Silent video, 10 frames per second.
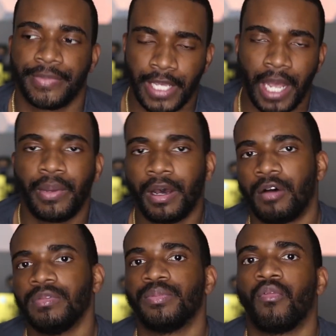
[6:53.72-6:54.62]
Time at
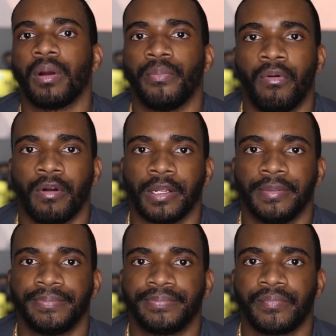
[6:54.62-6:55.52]
home is more important.
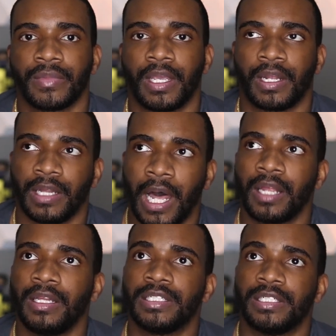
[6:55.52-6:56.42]
And a lot
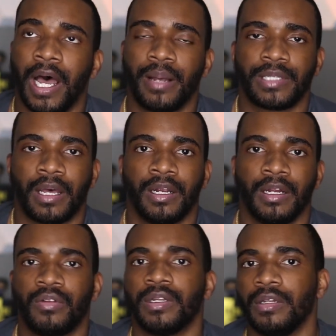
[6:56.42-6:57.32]
of these jobs out here
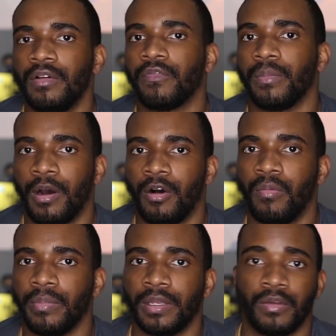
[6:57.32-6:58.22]
you can do from home.
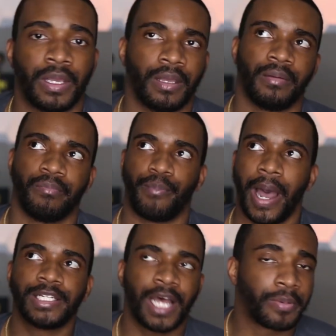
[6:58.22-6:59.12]
You can
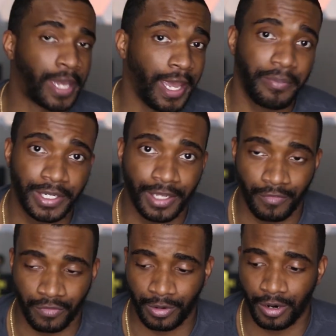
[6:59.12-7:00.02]
my job can't be
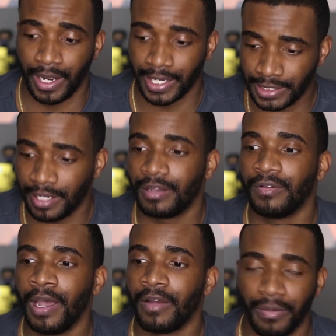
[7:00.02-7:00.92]
done from home. I can tell
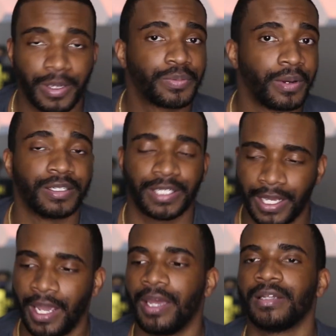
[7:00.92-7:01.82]
you from experience it
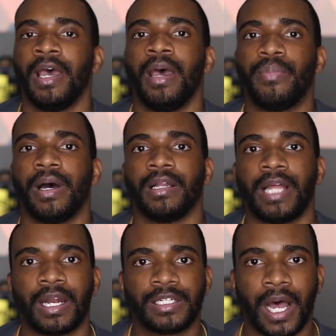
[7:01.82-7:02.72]
can't, but a
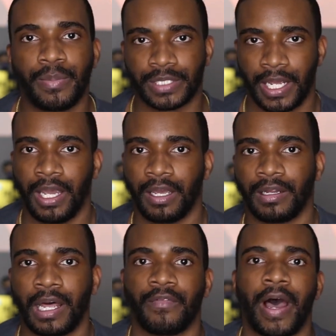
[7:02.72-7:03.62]
lot of jobs can. A
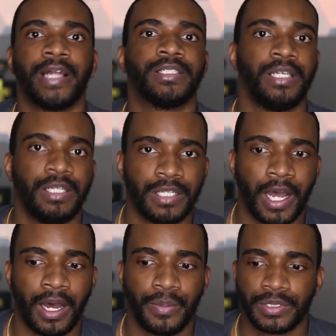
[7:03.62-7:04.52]
lot of IT
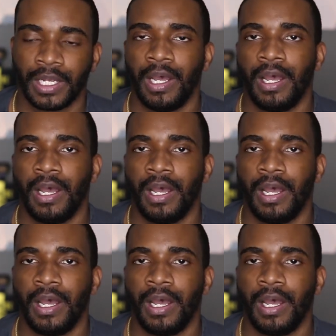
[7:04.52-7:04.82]
jobs,